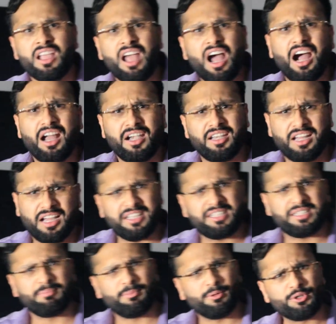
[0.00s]
Aren't I
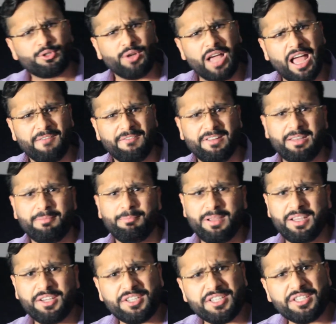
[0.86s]
supposed to have any
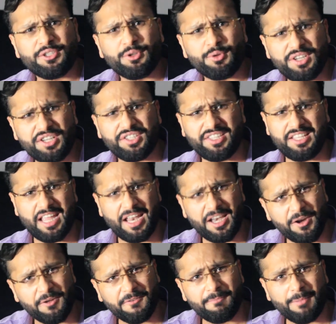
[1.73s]
patience to reach the
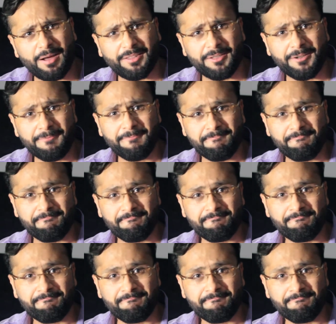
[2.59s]
end of Mother?